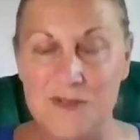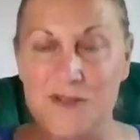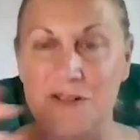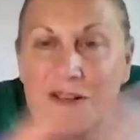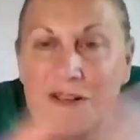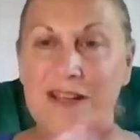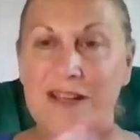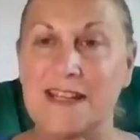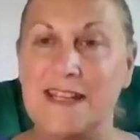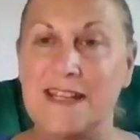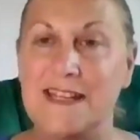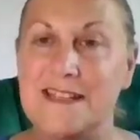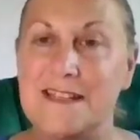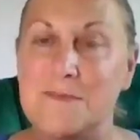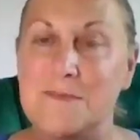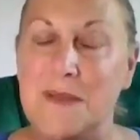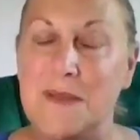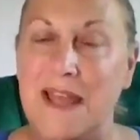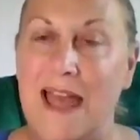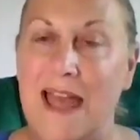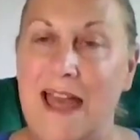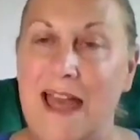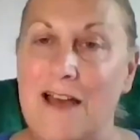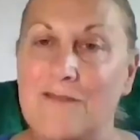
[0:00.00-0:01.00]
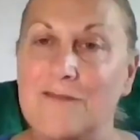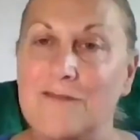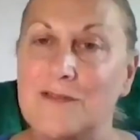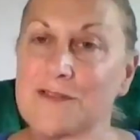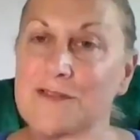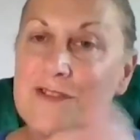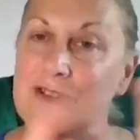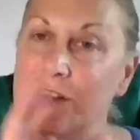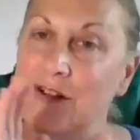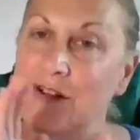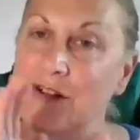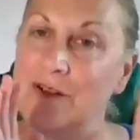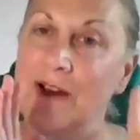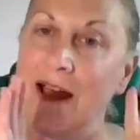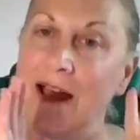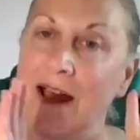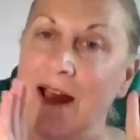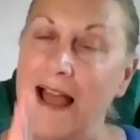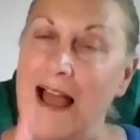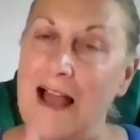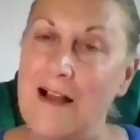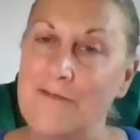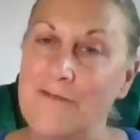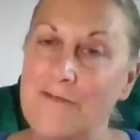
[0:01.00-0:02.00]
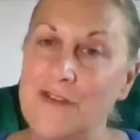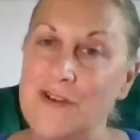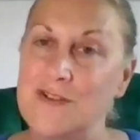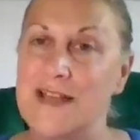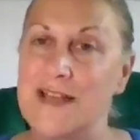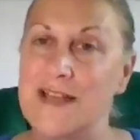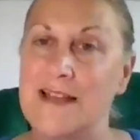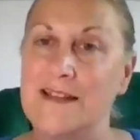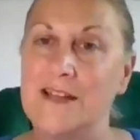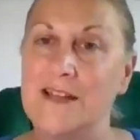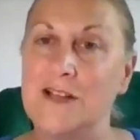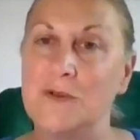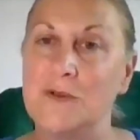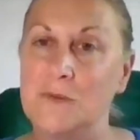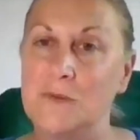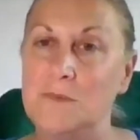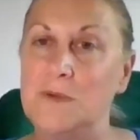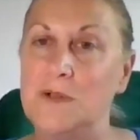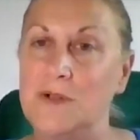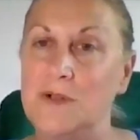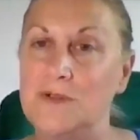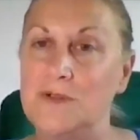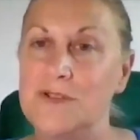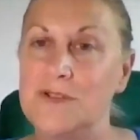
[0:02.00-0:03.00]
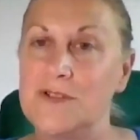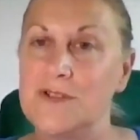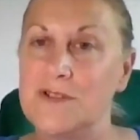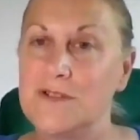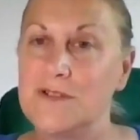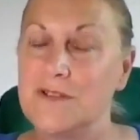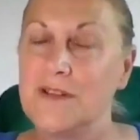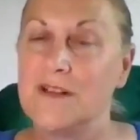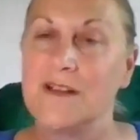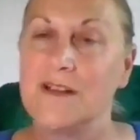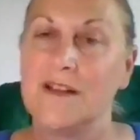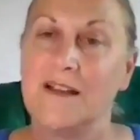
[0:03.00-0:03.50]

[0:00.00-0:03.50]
So you need to be careful. So have those annual bloods,